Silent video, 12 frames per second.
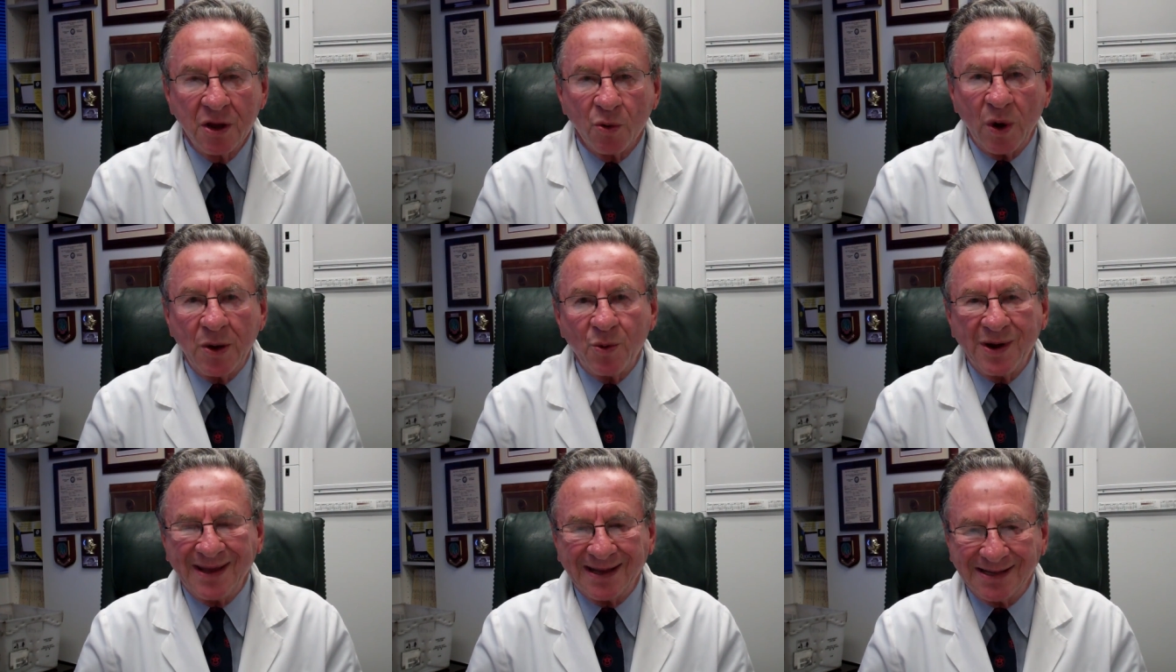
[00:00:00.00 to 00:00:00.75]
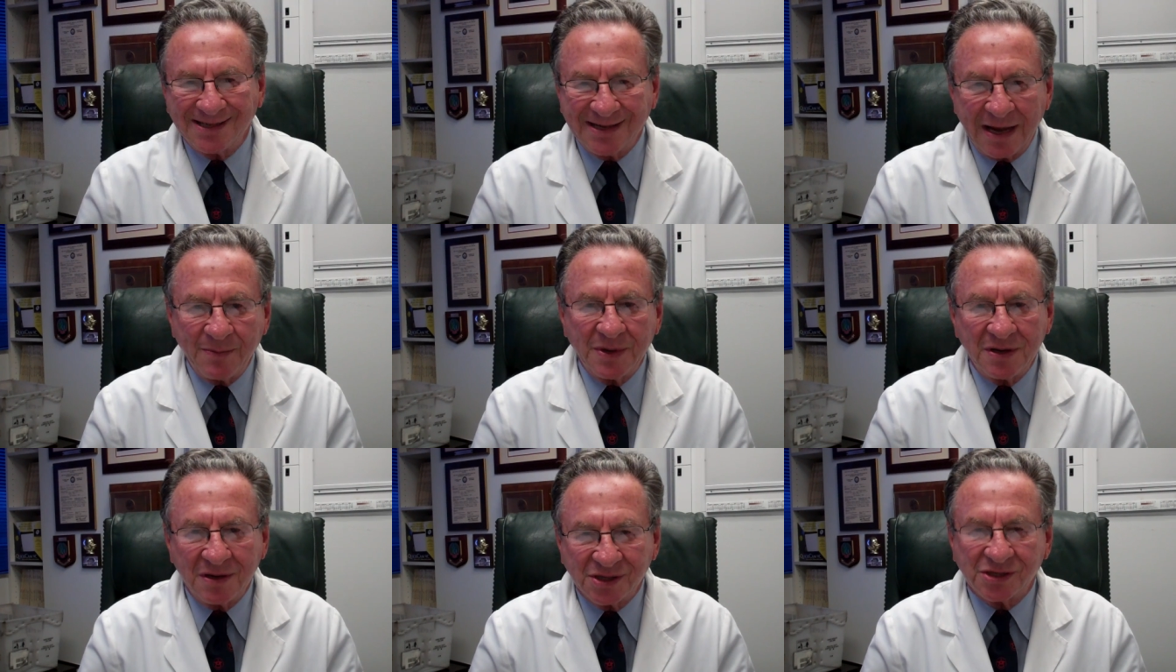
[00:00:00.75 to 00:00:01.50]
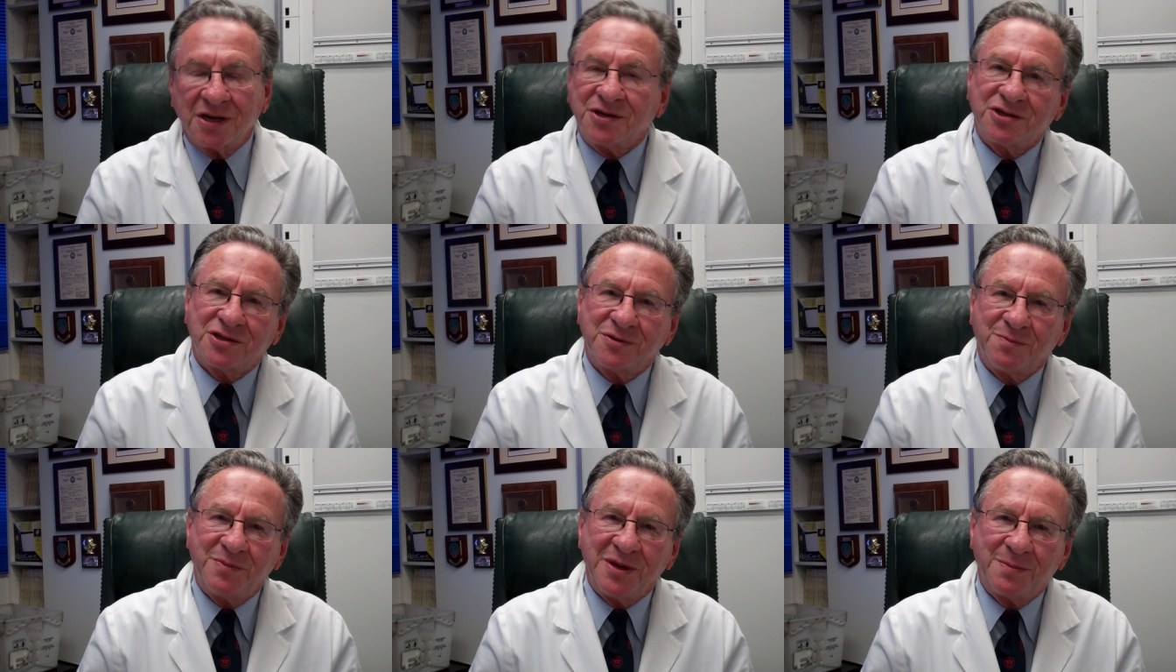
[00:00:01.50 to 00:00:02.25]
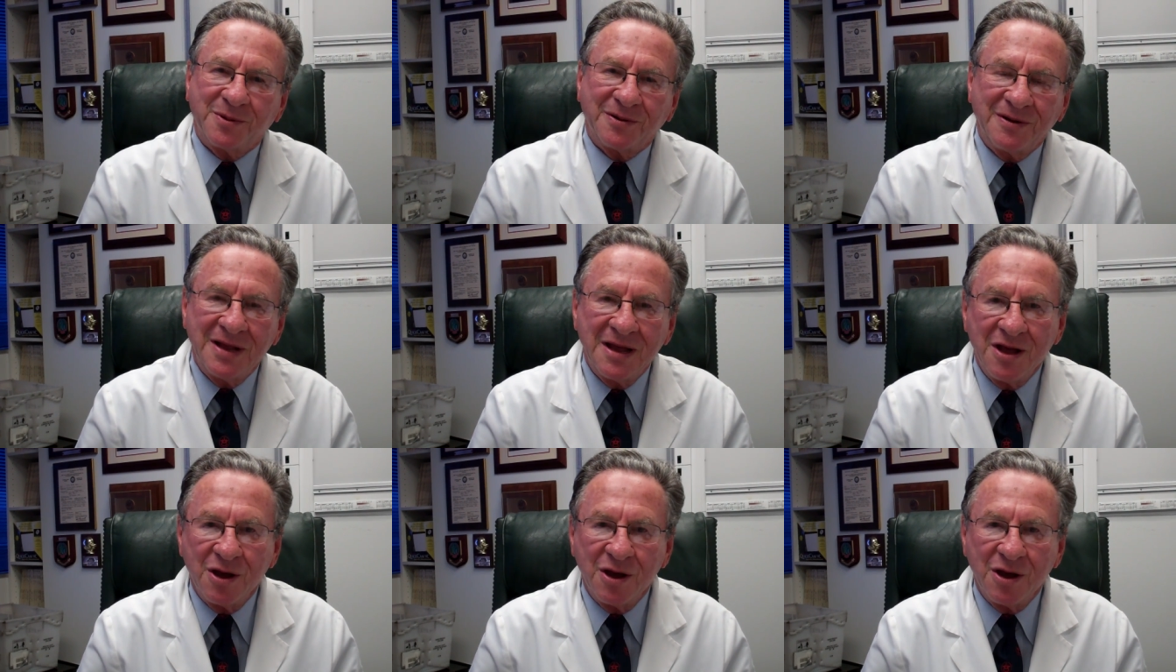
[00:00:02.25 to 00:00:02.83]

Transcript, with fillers: When we examine such people,